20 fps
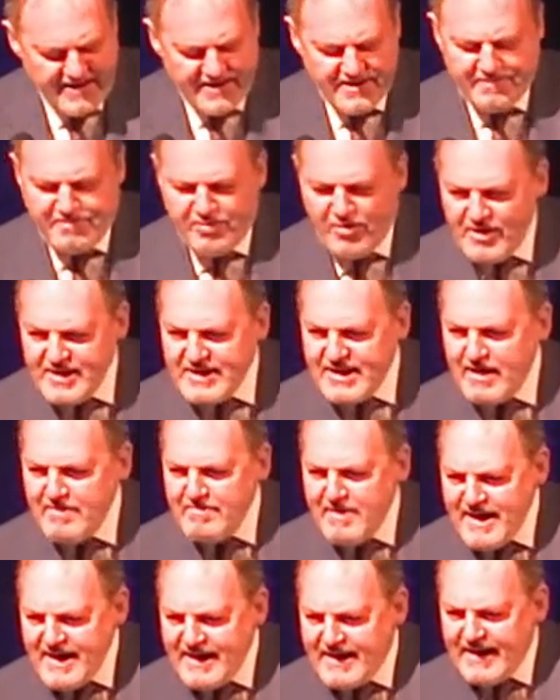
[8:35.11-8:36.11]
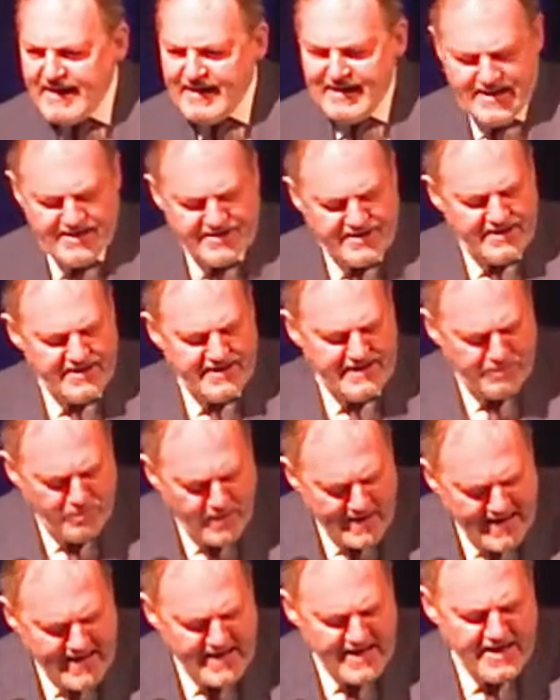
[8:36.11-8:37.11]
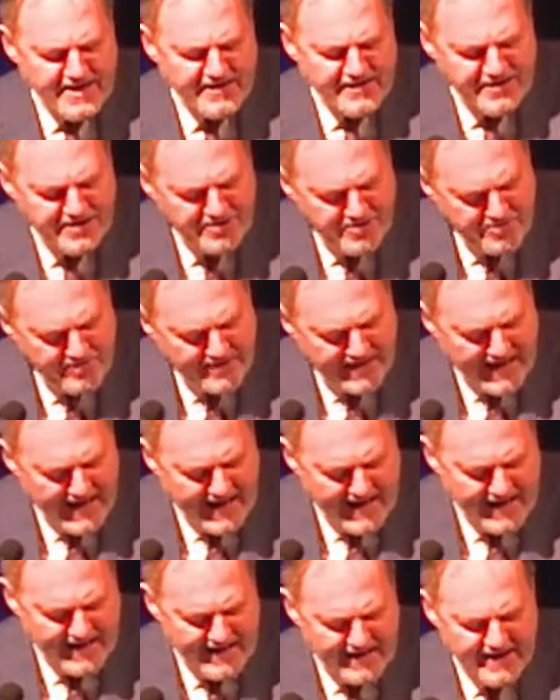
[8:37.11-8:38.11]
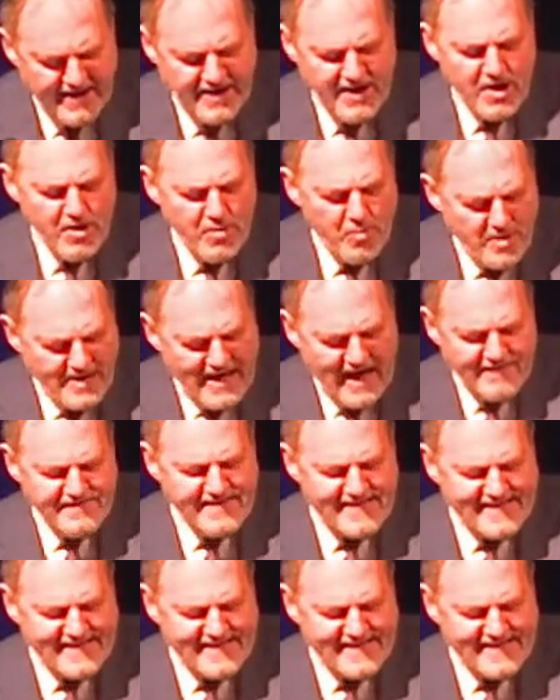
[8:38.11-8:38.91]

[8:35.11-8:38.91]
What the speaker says: The point I'm making is that we in the UK would have